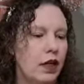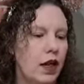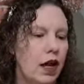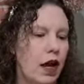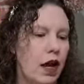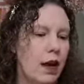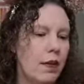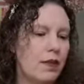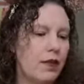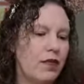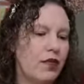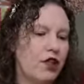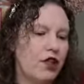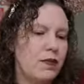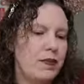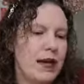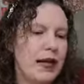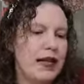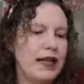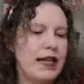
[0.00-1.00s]
Um, for
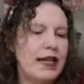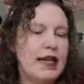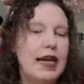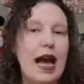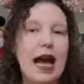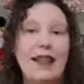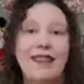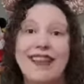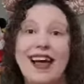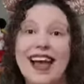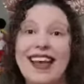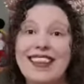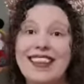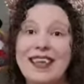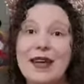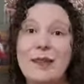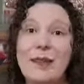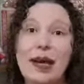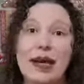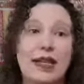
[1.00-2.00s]
spelling, I like
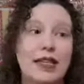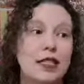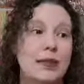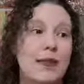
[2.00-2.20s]
the Abeka